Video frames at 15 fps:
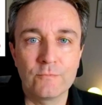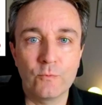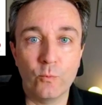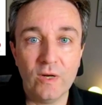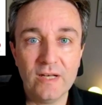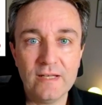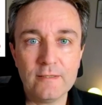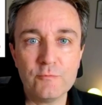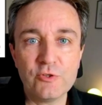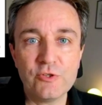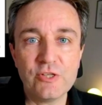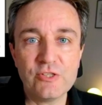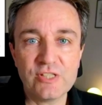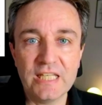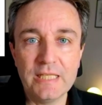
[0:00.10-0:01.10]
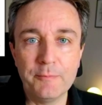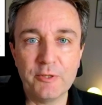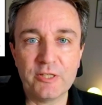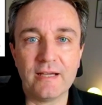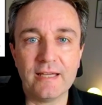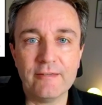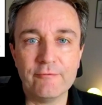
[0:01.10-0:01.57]
Welcome to this deeper
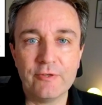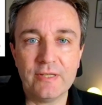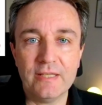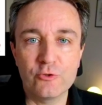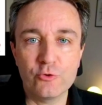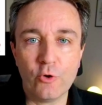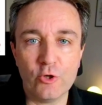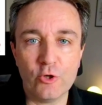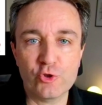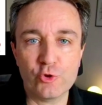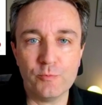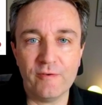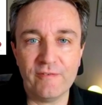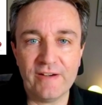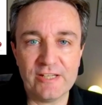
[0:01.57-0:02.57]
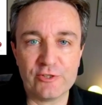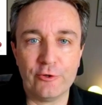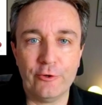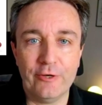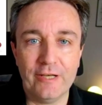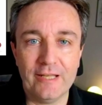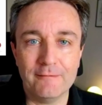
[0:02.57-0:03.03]
dive into unsupervised
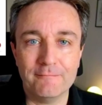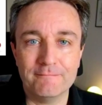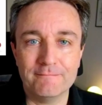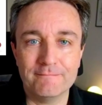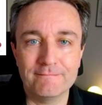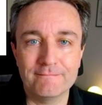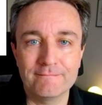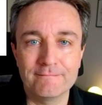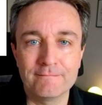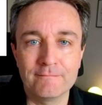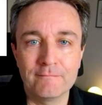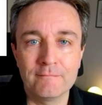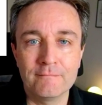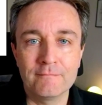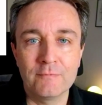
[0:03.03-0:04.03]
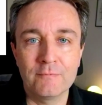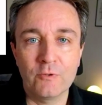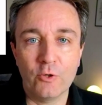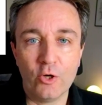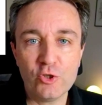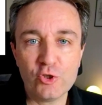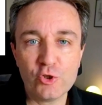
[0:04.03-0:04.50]
learning.
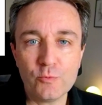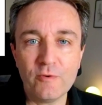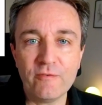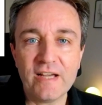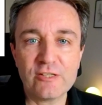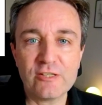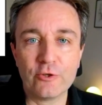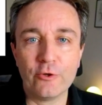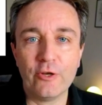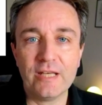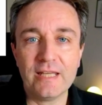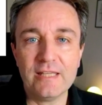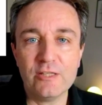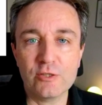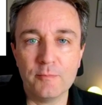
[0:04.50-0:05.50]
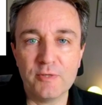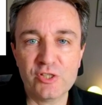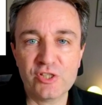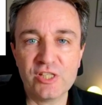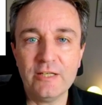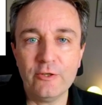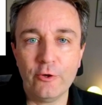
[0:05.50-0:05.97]
Unsupervised learning is a
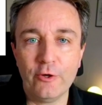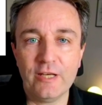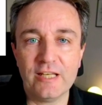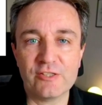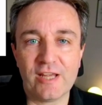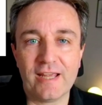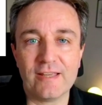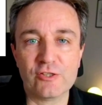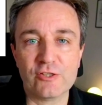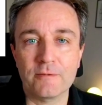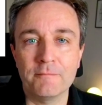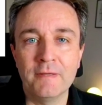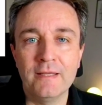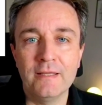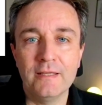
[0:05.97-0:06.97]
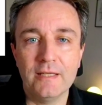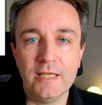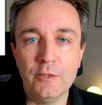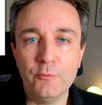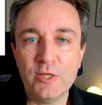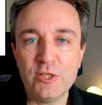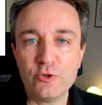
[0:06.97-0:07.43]
machine learning task
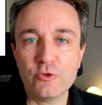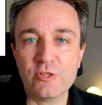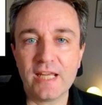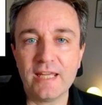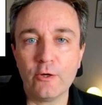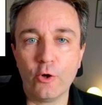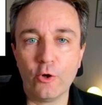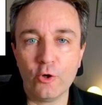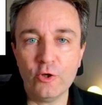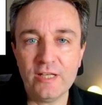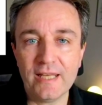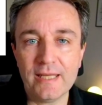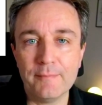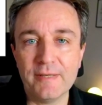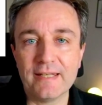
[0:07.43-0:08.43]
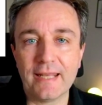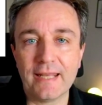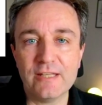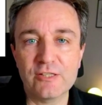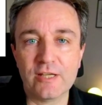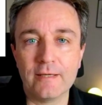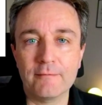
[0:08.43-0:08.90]
in which you take unlabeled
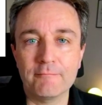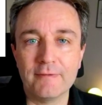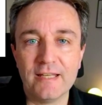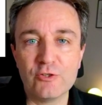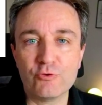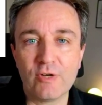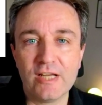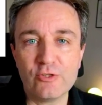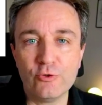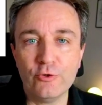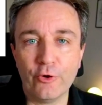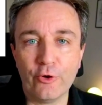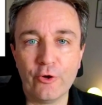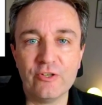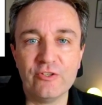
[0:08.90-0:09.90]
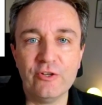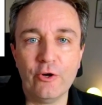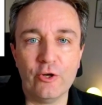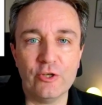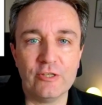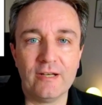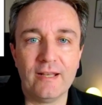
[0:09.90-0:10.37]
data and try to learn the
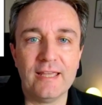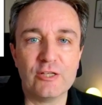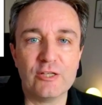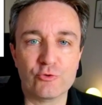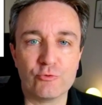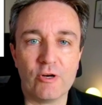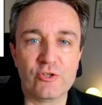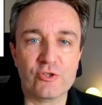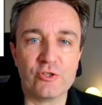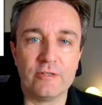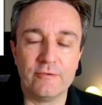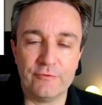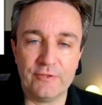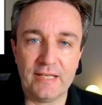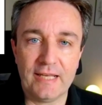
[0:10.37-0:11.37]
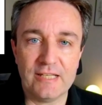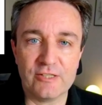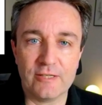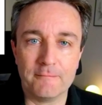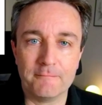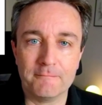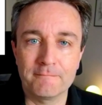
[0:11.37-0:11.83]
underlying structure of the data.